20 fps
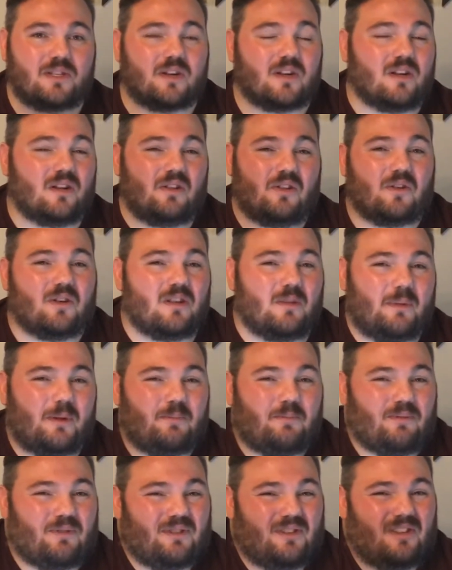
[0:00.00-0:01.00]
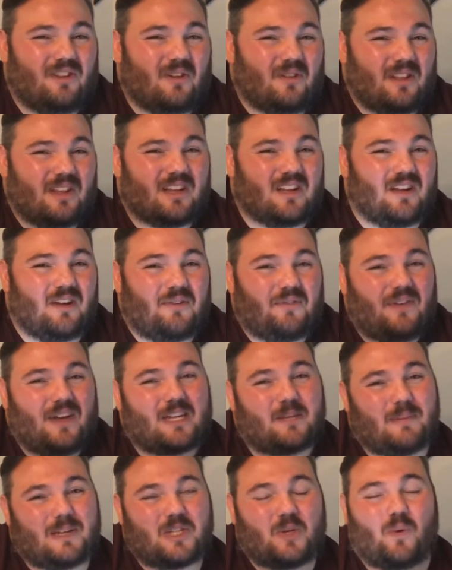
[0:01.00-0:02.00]
They're only going to
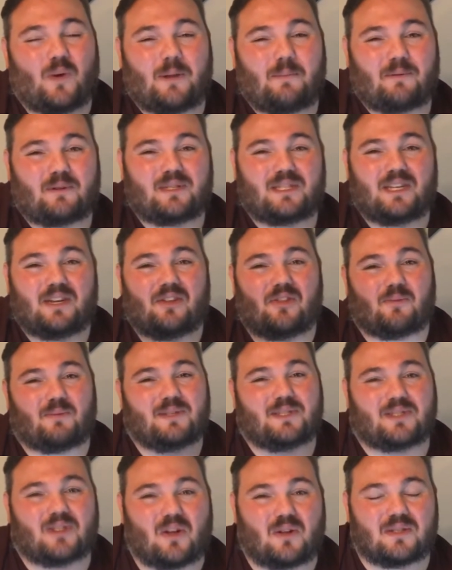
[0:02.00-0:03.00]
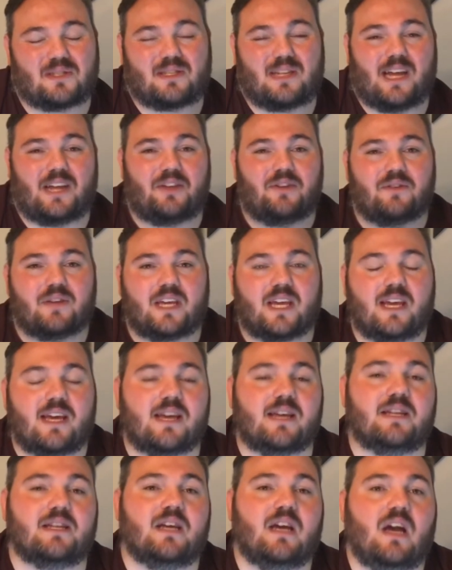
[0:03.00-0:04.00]
affect about 20% of the results that you
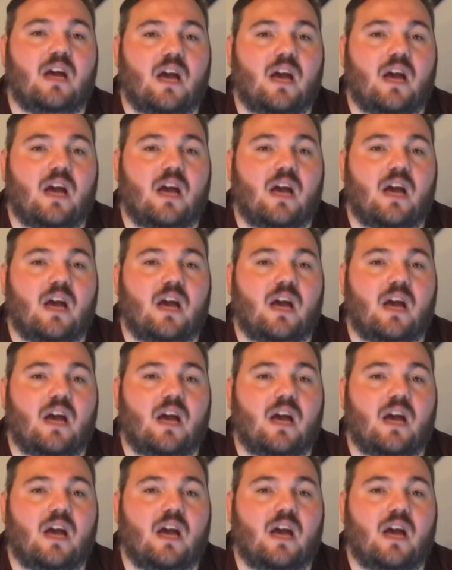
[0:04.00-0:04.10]
get.